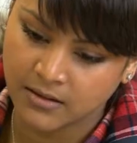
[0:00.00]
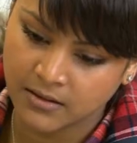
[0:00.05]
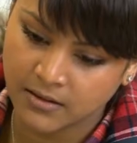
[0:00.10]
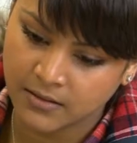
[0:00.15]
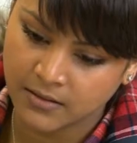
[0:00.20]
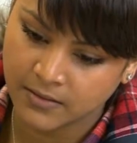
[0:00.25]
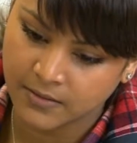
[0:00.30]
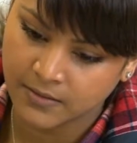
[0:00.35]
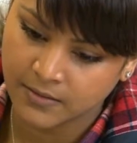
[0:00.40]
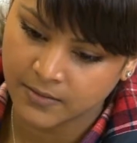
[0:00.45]
the
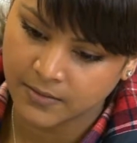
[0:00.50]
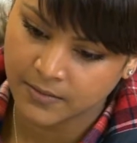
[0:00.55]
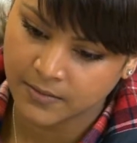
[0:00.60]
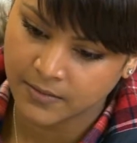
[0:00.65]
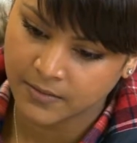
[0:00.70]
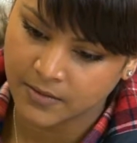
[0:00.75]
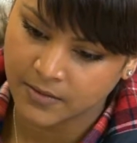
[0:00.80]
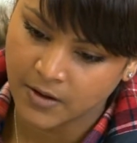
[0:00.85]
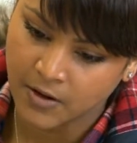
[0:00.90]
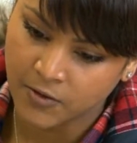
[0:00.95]
government
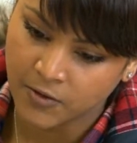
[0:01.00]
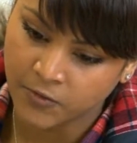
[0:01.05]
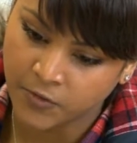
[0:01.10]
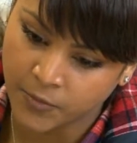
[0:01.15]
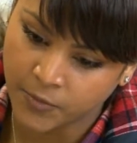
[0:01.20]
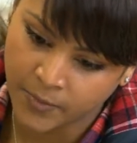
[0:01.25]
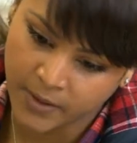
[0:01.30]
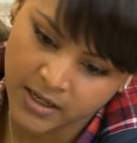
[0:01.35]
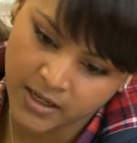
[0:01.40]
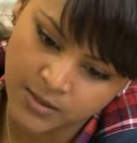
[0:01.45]
designed
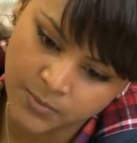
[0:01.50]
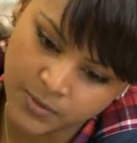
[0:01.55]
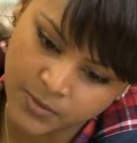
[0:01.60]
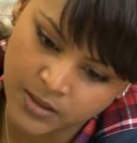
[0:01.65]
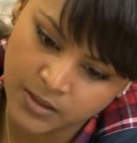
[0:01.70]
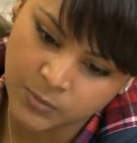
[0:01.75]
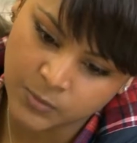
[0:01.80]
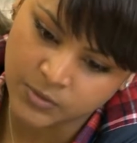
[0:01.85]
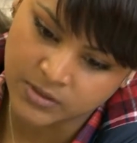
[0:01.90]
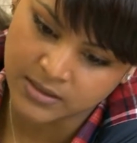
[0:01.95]
Universal
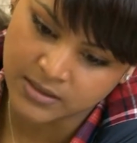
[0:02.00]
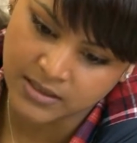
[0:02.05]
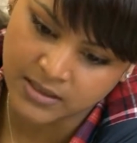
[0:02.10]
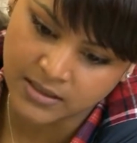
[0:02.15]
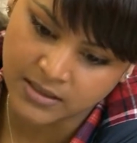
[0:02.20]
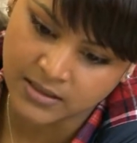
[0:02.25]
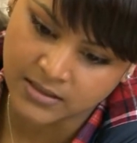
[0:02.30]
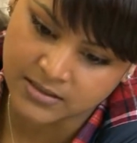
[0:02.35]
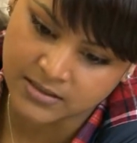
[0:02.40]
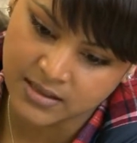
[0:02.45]
Credit to
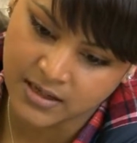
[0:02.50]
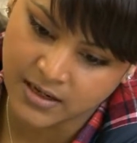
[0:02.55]
help.